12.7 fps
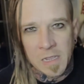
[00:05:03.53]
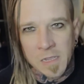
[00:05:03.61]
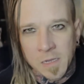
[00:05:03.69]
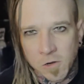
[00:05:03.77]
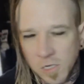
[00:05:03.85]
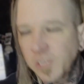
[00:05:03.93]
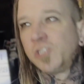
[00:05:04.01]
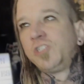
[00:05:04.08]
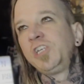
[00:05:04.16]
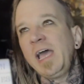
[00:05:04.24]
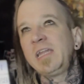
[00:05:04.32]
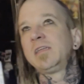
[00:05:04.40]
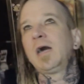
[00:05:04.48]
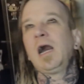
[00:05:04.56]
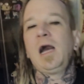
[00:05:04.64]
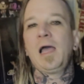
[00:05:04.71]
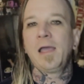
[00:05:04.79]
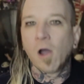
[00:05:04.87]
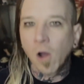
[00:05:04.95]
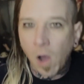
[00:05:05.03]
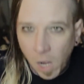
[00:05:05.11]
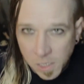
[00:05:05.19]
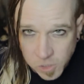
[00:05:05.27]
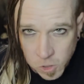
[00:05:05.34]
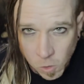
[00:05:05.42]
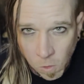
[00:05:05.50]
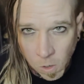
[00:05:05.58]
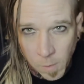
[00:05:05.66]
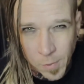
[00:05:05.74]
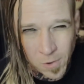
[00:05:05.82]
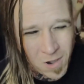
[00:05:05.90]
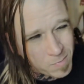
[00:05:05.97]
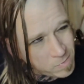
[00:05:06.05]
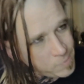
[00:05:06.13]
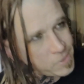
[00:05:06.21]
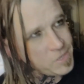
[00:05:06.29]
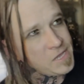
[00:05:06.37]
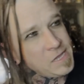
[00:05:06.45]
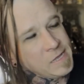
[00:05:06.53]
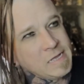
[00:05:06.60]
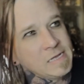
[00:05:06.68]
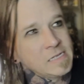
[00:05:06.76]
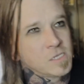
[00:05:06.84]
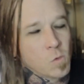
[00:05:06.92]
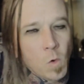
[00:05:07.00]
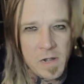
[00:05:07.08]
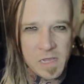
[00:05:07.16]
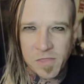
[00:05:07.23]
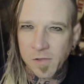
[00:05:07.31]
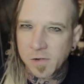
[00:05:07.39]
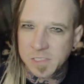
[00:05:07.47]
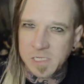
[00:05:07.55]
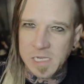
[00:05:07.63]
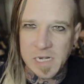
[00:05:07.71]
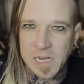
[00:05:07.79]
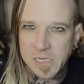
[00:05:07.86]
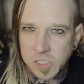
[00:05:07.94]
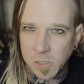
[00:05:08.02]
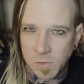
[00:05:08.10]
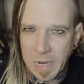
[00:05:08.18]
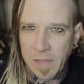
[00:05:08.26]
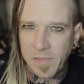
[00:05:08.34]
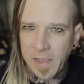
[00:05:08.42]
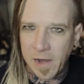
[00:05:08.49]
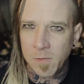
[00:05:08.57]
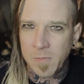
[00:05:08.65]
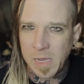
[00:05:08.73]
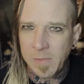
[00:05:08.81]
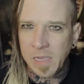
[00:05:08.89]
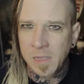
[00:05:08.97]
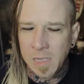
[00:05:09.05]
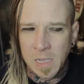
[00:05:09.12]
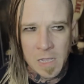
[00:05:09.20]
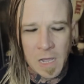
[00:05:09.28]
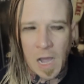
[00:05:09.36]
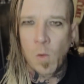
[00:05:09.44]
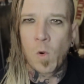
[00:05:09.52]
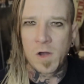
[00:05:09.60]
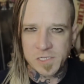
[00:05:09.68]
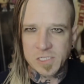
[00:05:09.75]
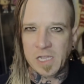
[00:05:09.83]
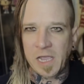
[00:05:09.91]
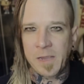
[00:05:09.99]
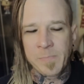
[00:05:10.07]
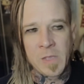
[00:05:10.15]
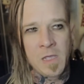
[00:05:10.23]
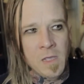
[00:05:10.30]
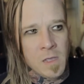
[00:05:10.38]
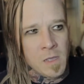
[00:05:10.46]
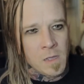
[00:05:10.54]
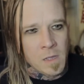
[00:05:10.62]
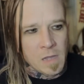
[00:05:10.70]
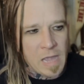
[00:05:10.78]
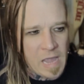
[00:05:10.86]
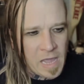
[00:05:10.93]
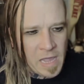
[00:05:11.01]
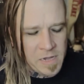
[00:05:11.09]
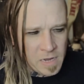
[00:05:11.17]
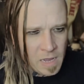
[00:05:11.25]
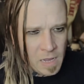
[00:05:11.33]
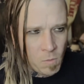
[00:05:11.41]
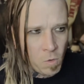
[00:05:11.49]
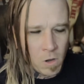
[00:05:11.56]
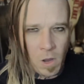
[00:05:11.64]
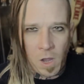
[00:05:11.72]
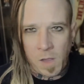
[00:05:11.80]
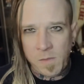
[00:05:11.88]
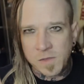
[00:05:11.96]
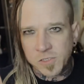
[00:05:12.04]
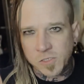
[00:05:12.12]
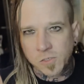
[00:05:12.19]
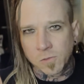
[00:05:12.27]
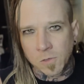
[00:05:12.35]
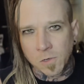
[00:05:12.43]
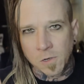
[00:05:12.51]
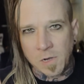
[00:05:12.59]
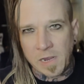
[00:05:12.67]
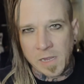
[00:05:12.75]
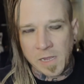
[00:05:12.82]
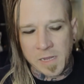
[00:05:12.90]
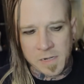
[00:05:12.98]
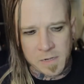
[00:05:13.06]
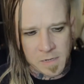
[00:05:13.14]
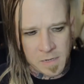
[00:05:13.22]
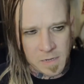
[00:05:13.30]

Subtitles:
Chris Jett and I are on tour, probably 2013-ish, around there, maybe, I want to say. And we're on this tour, and